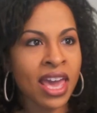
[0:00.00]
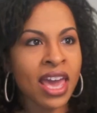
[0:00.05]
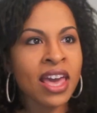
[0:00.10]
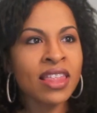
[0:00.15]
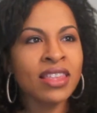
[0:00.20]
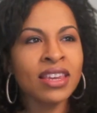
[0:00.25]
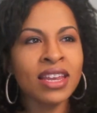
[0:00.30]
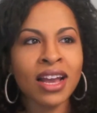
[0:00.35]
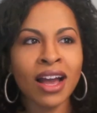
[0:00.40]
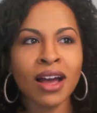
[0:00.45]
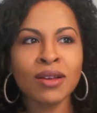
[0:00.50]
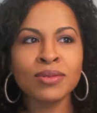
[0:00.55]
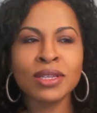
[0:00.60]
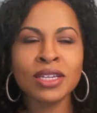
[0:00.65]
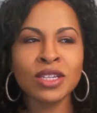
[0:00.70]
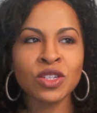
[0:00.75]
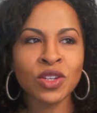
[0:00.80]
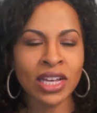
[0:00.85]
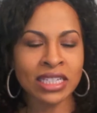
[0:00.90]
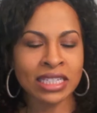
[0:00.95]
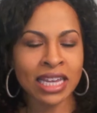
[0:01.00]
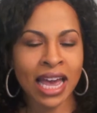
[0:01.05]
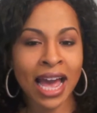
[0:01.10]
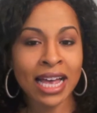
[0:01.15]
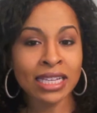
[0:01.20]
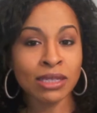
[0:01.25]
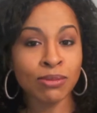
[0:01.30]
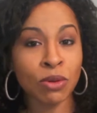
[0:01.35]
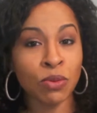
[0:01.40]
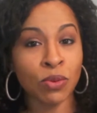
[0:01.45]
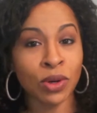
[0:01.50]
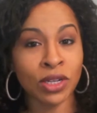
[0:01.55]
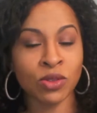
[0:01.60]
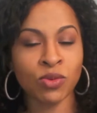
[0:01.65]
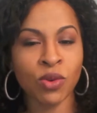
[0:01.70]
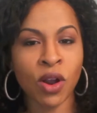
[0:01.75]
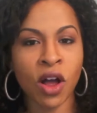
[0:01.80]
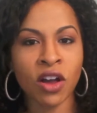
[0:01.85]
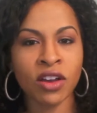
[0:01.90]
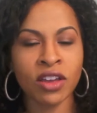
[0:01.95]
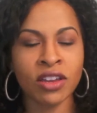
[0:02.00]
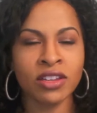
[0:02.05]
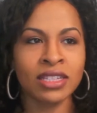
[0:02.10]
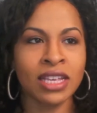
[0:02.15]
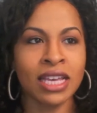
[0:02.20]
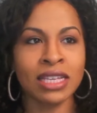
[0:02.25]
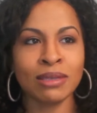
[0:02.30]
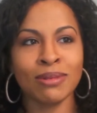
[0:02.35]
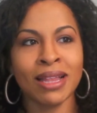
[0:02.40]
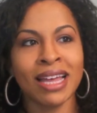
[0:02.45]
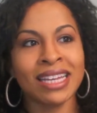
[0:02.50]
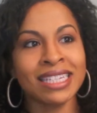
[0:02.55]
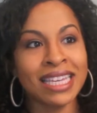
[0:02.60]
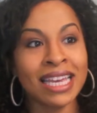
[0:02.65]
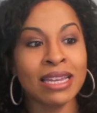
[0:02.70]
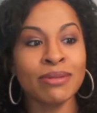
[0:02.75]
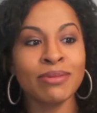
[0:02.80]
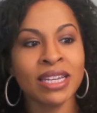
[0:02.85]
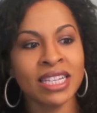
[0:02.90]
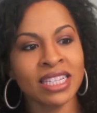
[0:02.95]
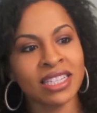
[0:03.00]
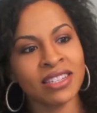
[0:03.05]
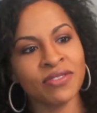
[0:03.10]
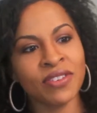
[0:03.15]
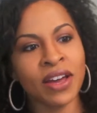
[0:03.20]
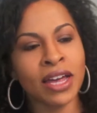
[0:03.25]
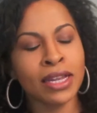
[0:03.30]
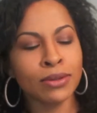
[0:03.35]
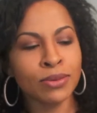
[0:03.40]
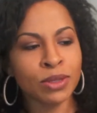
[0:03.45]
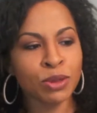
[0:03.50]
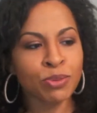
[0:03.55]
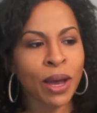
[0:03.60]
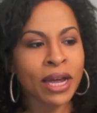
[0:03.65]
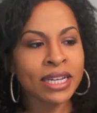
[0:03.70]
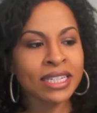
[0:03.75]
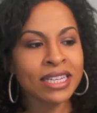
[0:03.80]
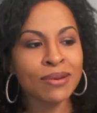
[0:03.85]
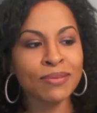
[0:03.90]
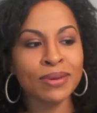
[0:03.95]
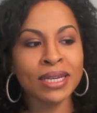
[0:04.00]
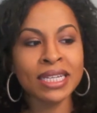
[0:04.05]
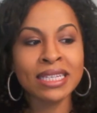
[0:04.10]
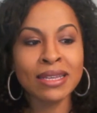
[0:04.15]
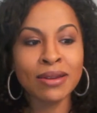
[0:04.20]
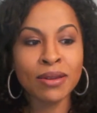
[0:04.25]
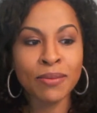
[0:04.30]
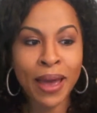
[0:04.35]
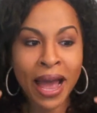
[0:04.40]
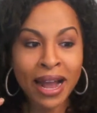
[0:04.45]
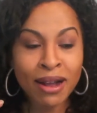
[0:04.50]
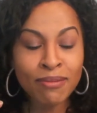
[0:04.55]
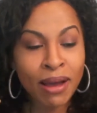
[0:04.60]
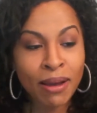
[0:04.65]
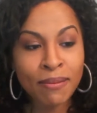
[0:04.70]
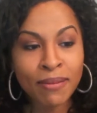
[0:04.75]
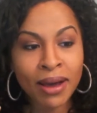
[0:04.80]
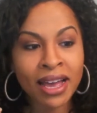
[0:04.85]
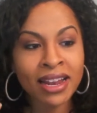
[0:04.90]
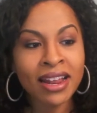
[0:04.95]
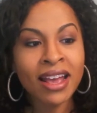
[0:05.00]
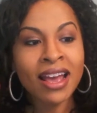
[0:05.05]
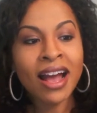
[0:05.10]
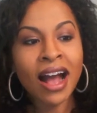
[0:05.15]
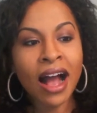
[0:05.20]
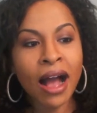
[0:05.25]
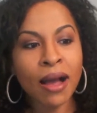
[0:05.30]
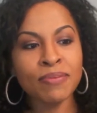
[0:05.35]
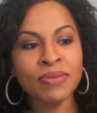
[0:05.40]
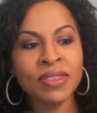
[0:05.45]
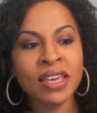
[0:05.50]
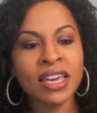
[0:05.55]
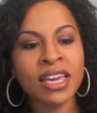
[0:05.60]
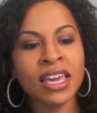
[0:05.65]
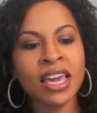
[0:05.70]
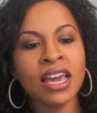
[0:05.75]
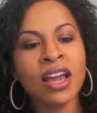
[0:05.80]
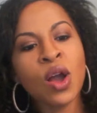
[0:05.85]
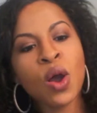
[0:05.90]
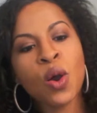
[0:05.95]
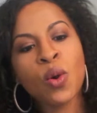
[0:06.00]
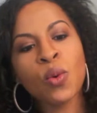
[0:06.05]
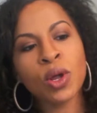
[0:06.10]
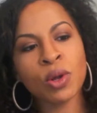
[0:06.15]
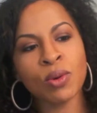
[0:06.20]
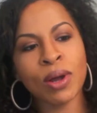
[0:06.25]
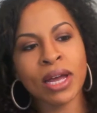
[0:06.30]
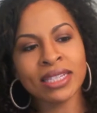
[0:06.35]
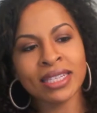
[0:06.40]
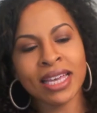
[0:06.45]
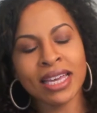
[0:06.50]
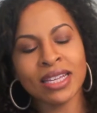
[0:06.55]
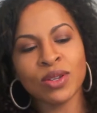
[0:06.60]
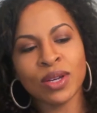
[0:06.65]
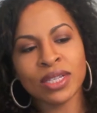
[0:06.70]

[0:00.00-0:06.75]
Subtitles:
And then he comes and he tries to ask me what's wrong, and it takes me like 10 minutes to finally respond to him, because in the back of my mind, I'm thinking, what do I say?